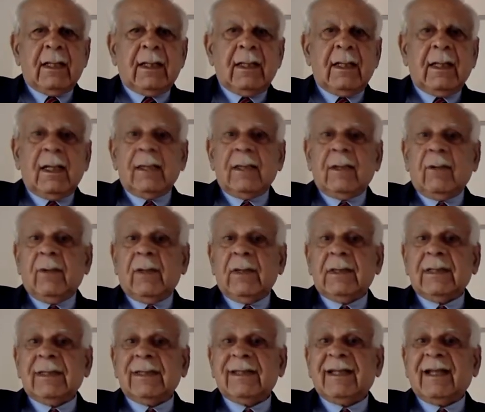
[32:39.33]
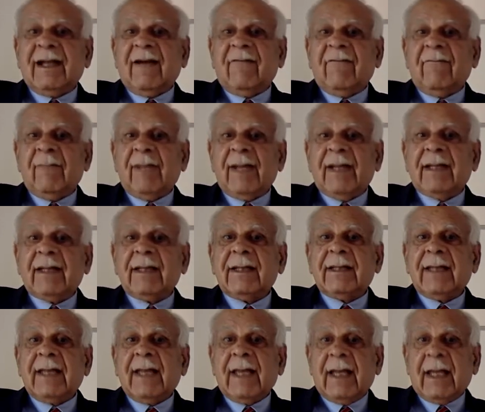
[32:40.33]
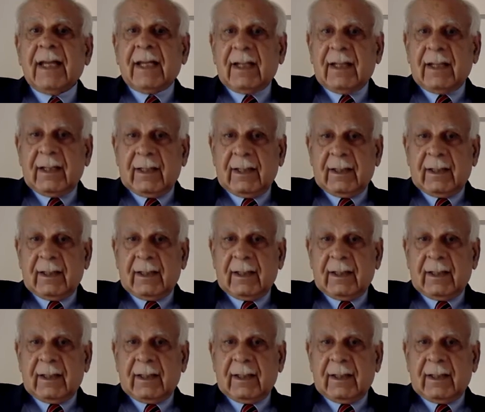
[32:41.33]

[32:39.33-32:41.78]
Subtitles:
The other word is government take.